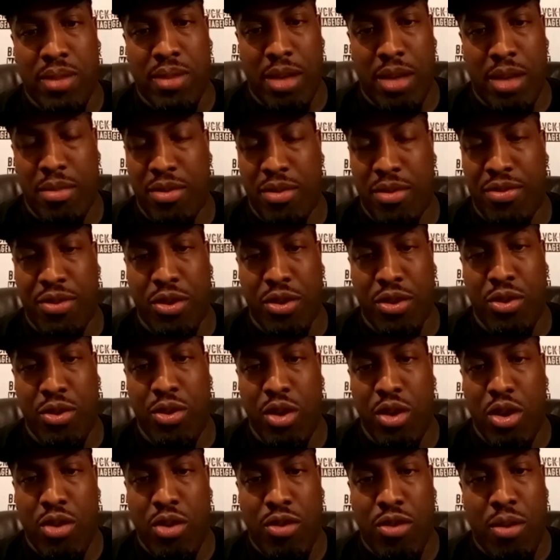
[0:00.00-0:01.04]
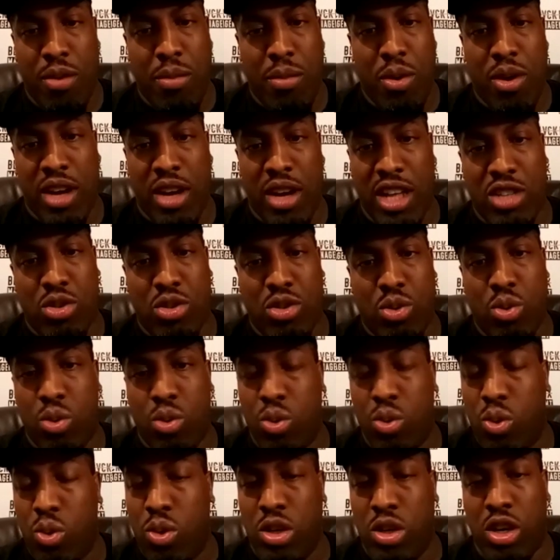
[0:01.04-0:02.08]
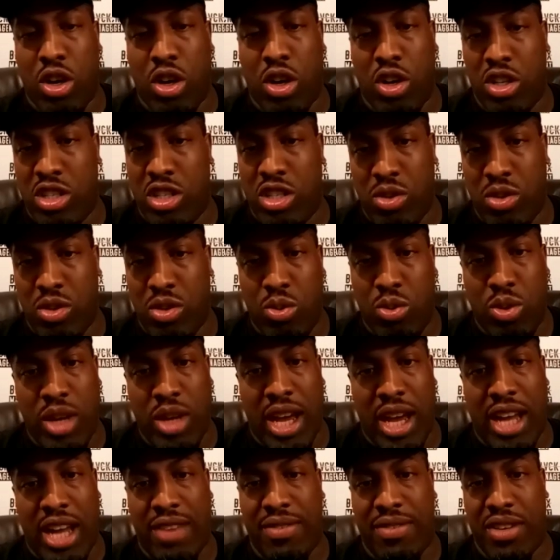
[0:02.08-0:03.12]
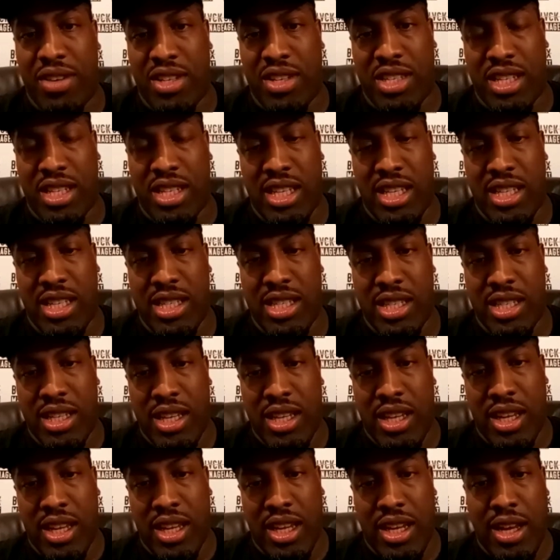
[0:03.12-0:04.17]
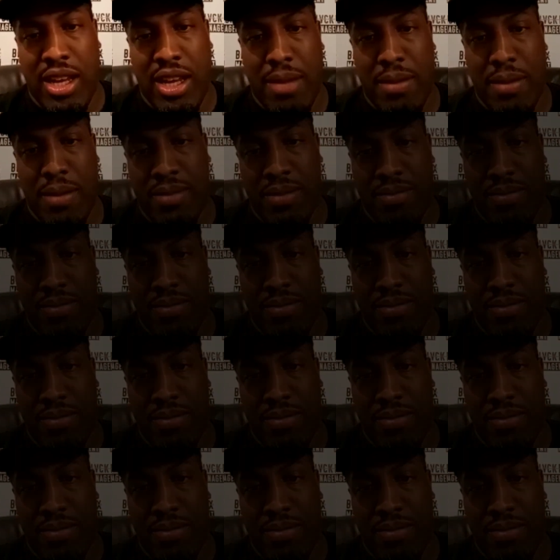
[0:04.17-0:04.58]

coming through from against all the odds and all the adversities. You know what I mean?